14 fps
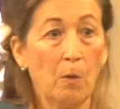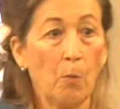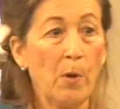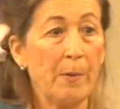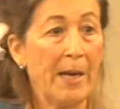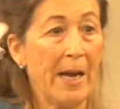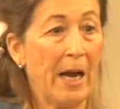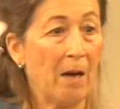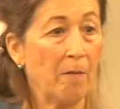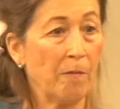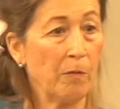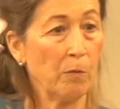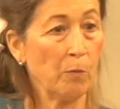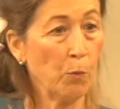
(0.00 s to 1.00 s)
We would
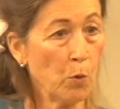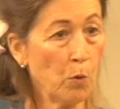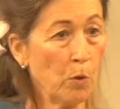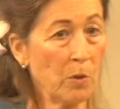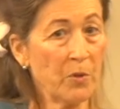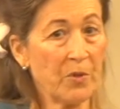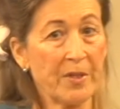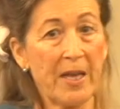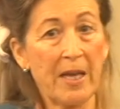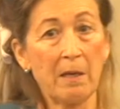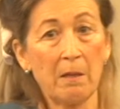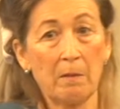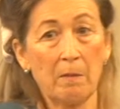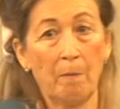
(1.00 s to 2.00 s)
have rules
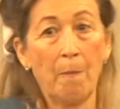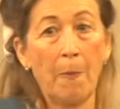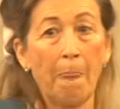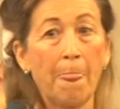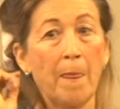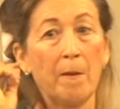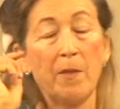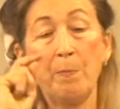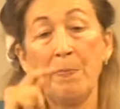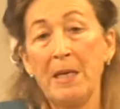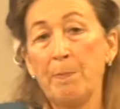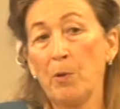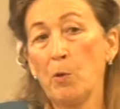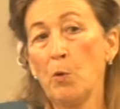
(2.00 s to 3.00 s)
that the
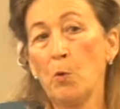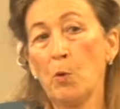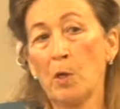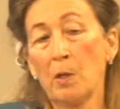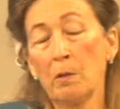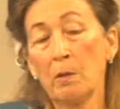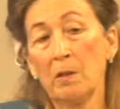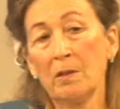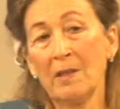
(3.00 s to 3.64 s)
people who are